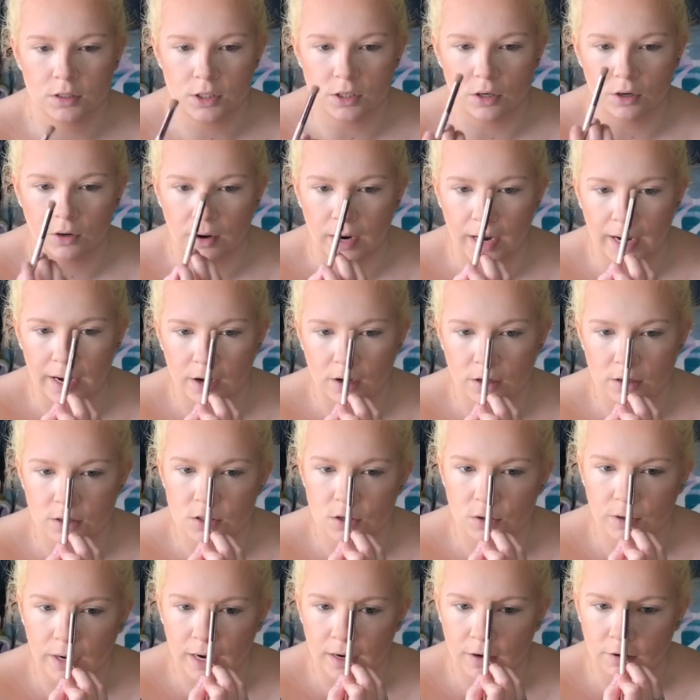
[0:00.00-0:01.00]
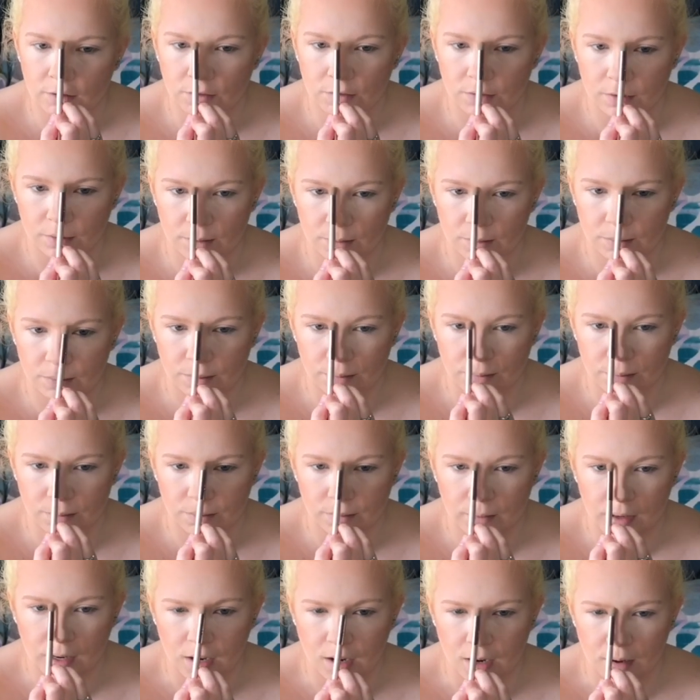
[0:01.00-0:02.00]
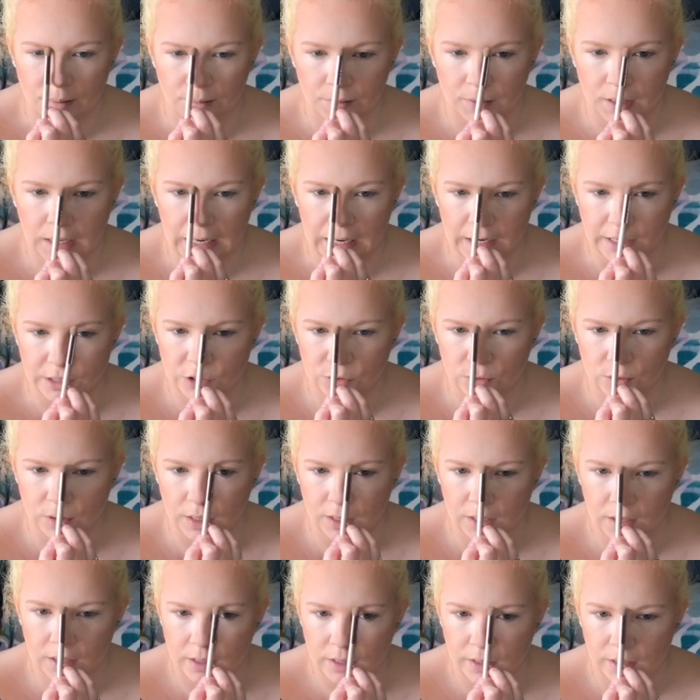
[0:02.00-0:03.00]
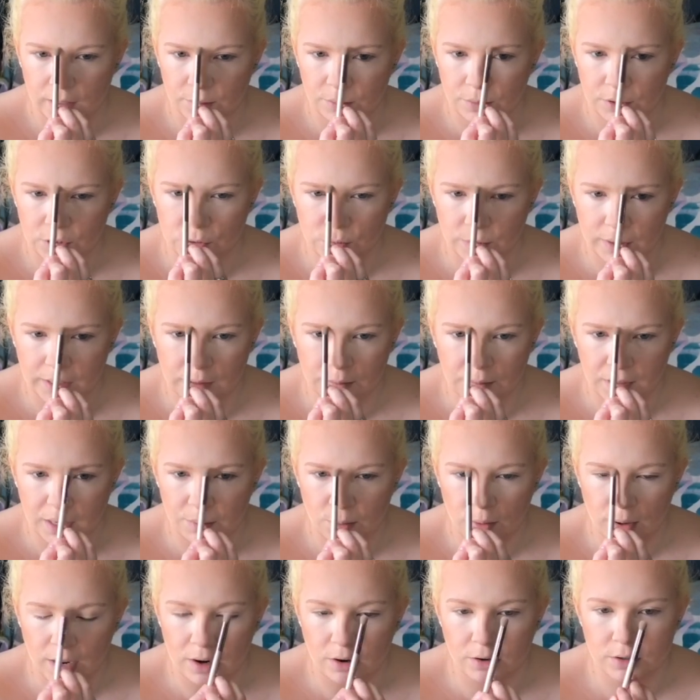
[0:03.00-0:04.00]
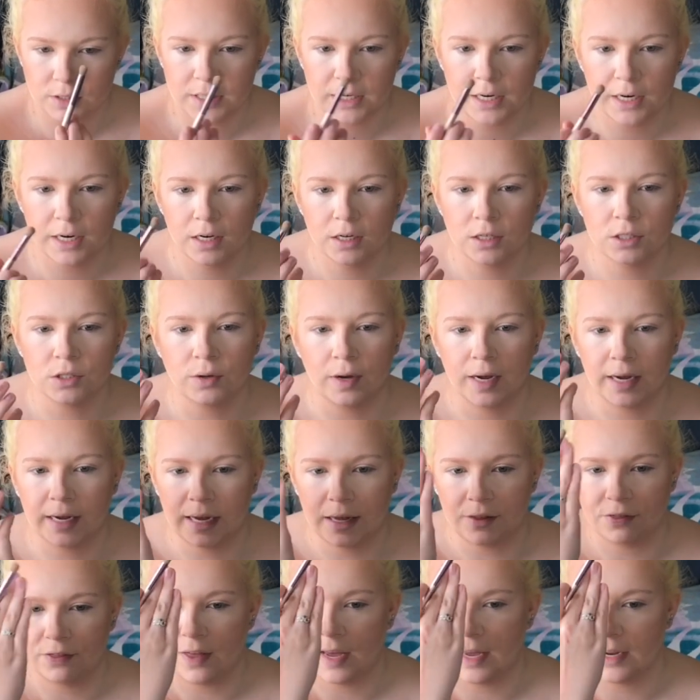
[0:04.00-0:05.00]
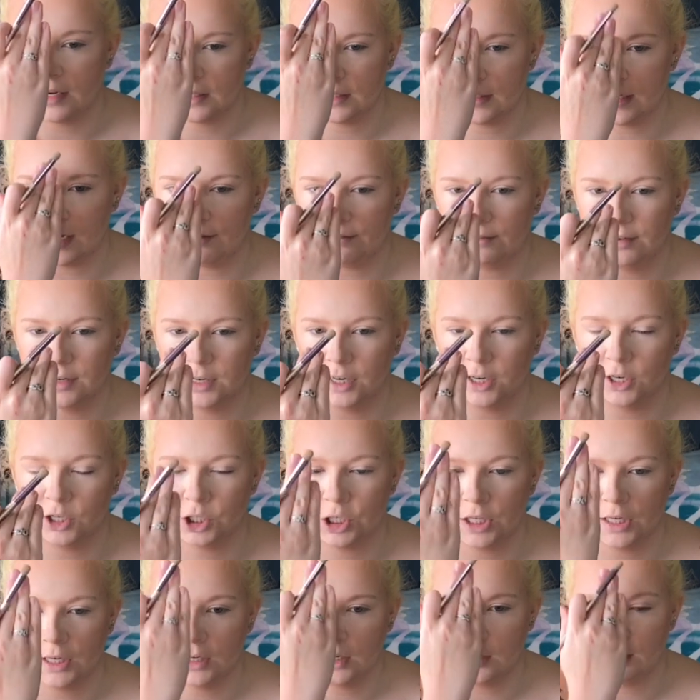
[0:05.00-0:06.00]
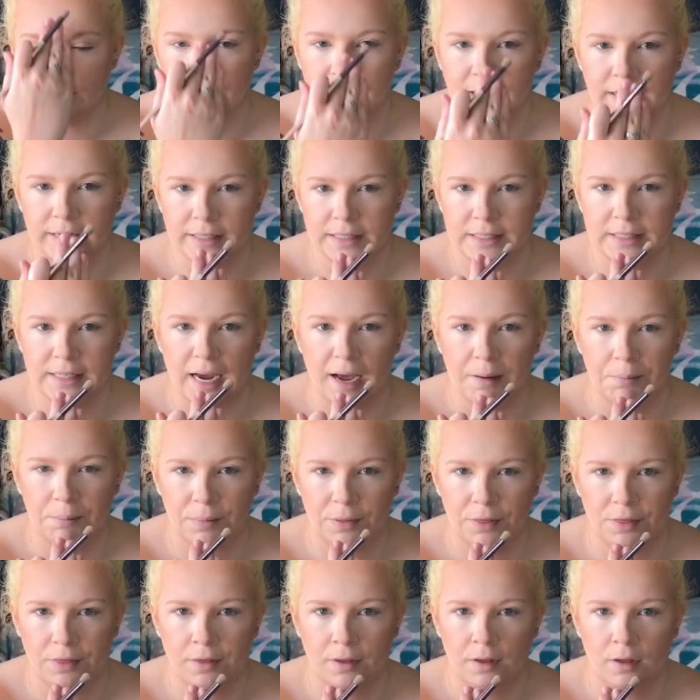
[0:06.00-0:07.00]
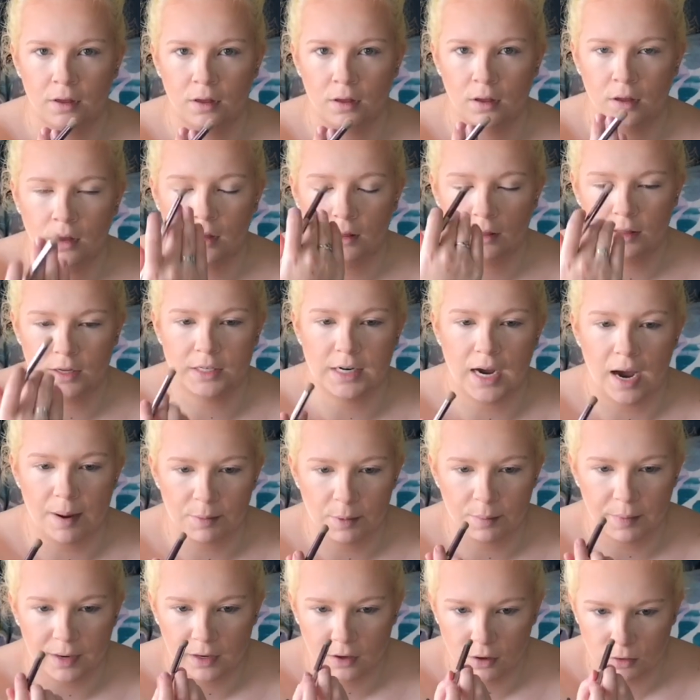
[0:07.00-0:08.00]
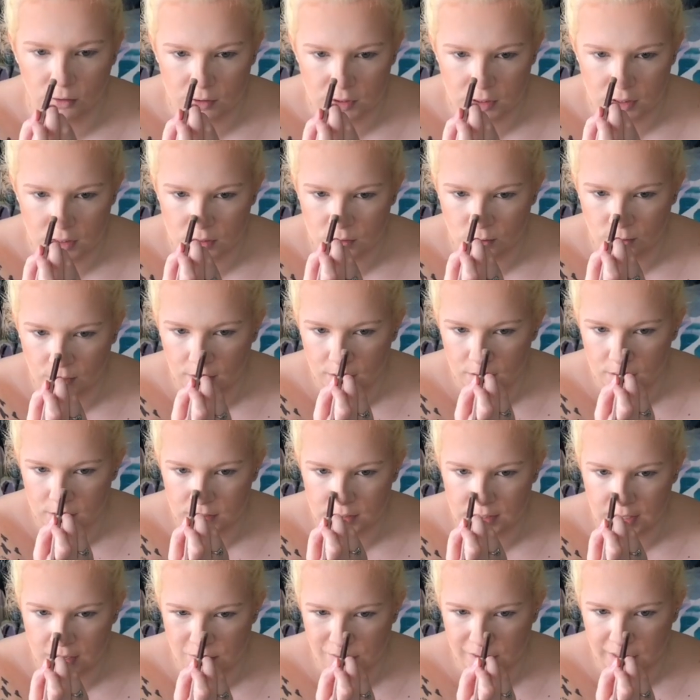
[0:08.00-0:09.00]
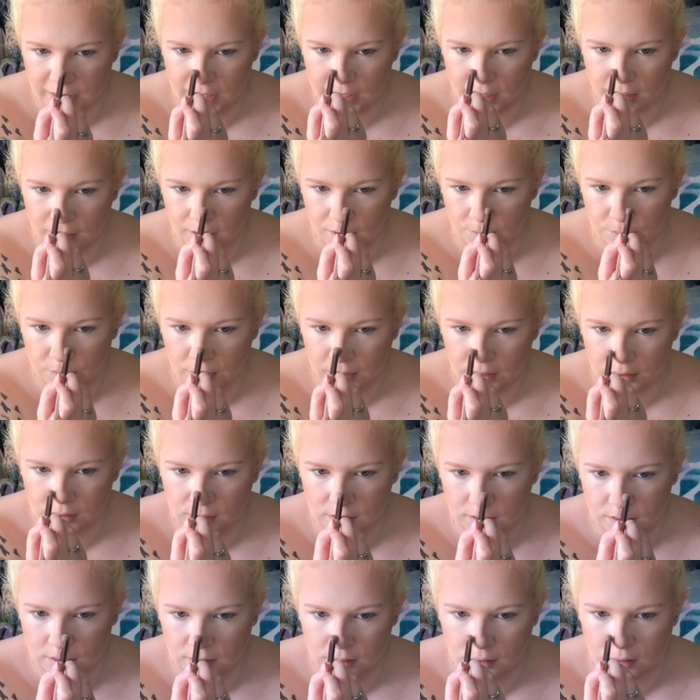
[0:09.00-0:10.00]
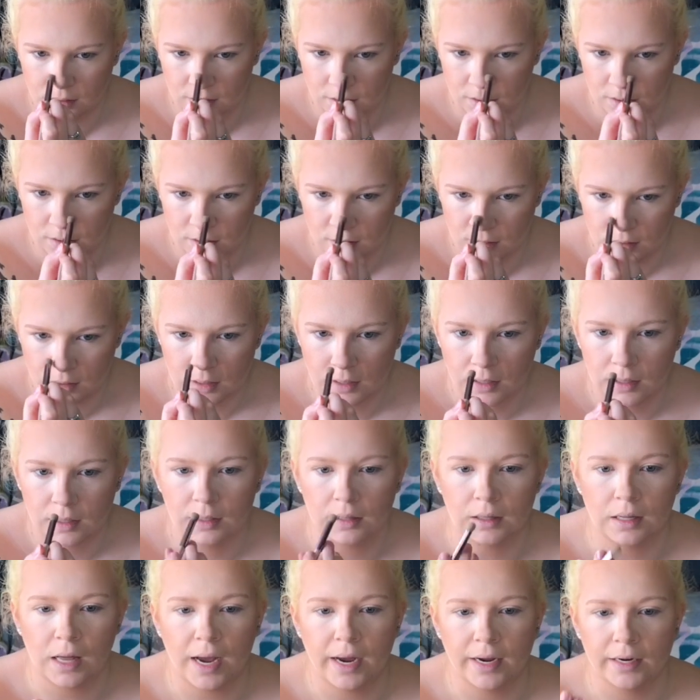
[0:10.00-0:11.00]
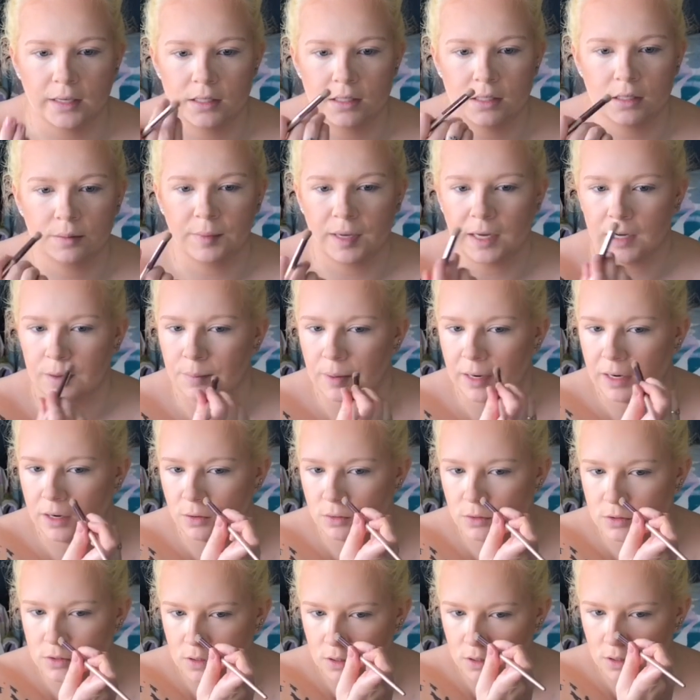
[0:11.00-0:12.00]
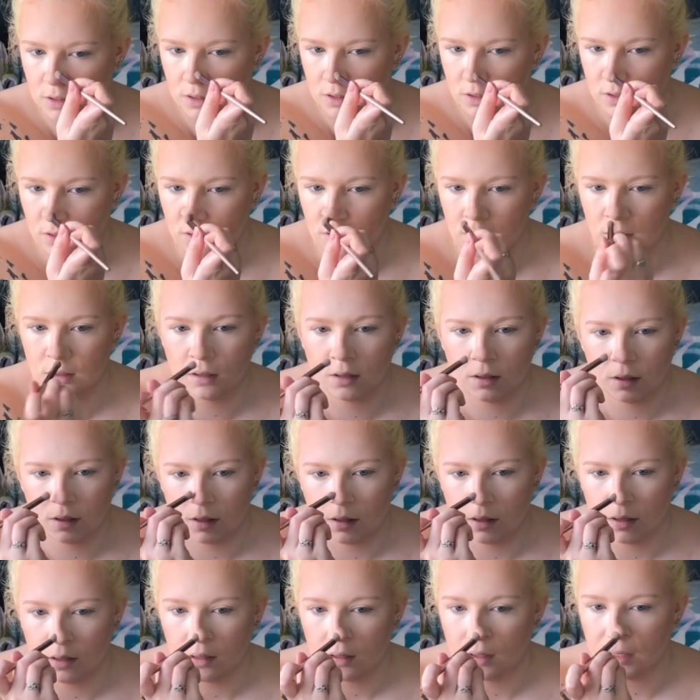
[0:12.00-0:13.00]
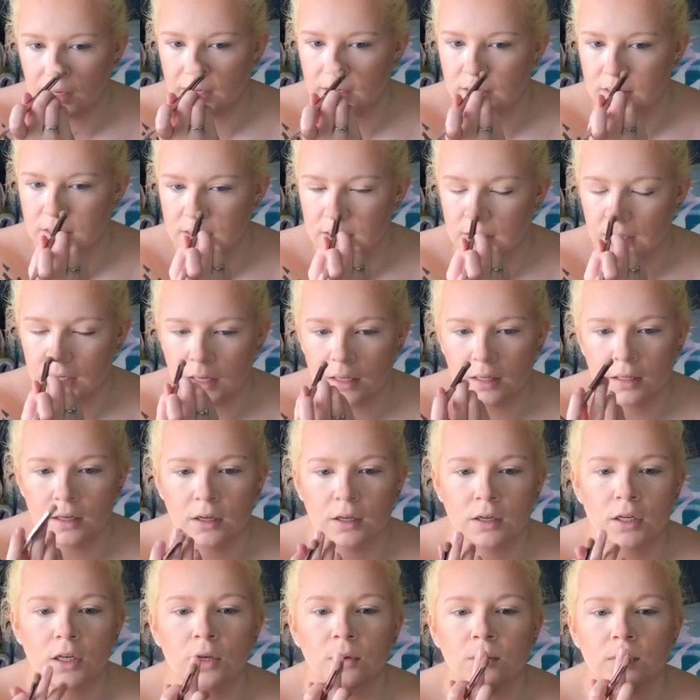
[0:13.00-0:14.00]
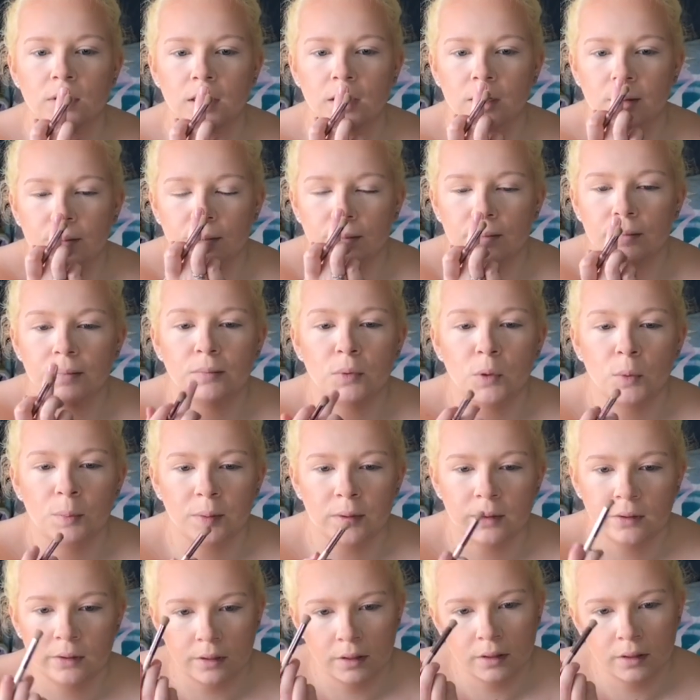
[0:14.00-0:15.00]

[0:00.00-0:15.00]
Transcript: So I also kind of contour between my brows here so I get that definition of that depth, the top of my nose, as well as down here. I'll put a little line to make my nose look like it's got a little cute little boop.